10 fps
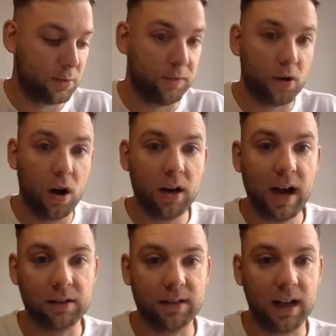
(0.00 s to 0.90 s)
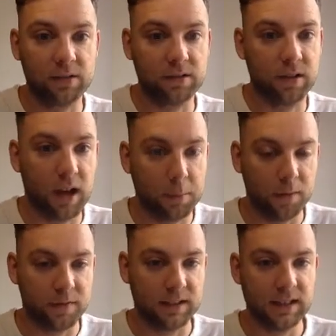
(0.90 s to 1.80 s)
We've got our alternate
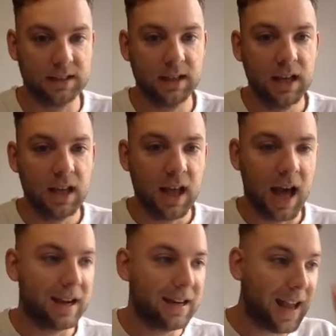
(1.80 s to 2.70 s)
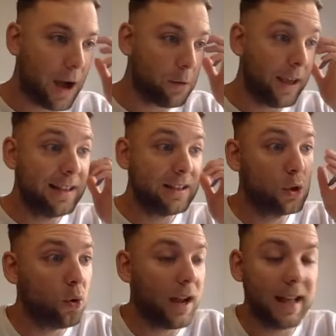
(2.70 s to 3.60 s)
hypothesis. And now he's
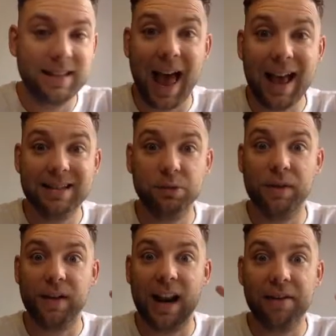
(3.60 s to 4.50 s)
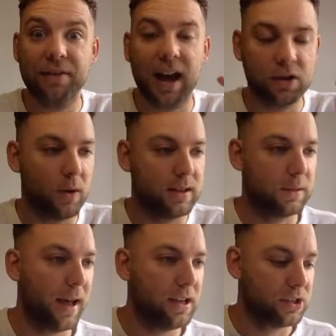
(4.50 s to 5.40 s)
done a test with 11 out of 20
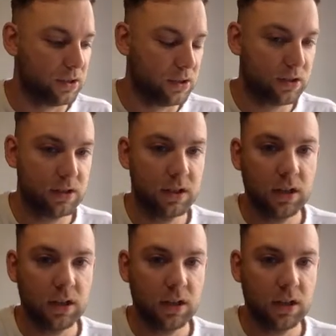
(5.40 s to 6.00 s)
patients.